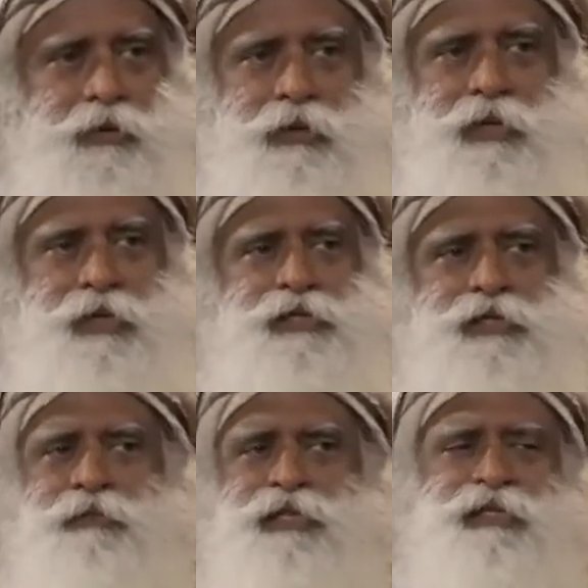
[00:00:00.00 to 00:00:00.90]
That
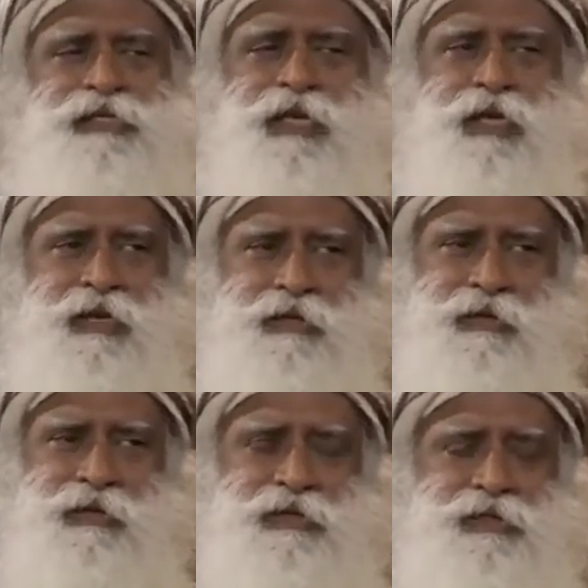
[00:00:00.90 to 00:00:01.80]
doesn't mean it's saying
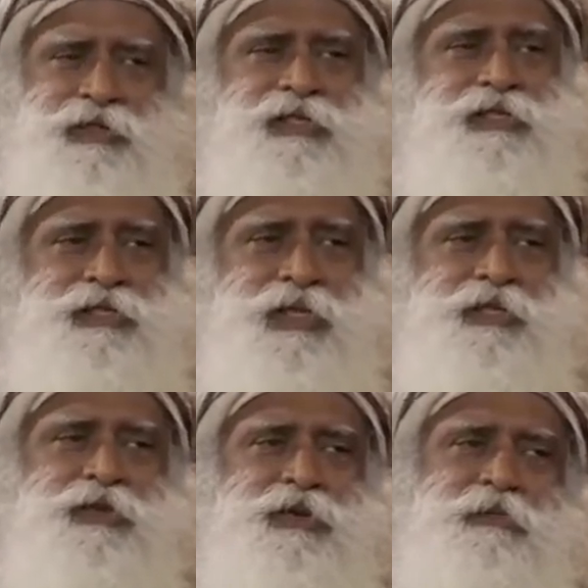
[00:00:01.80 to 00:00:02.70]
anything, it's just trying
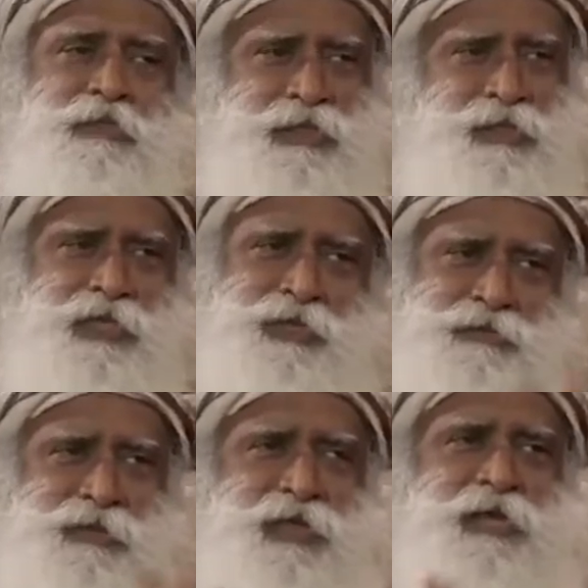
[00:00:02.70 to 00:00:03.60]
to compensate
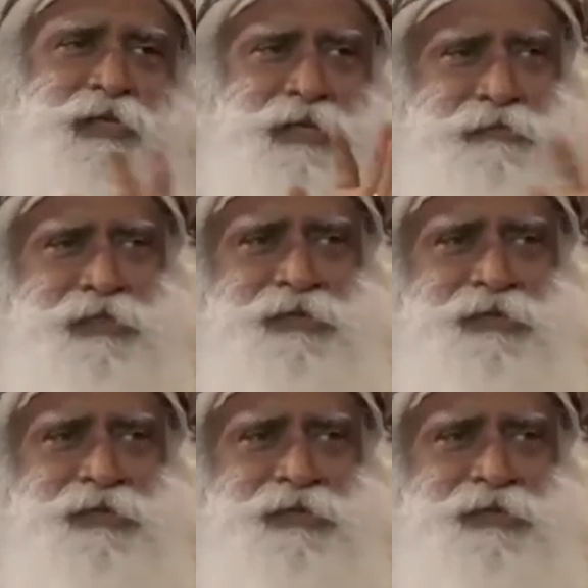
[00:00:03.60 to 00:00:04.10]
for the other levels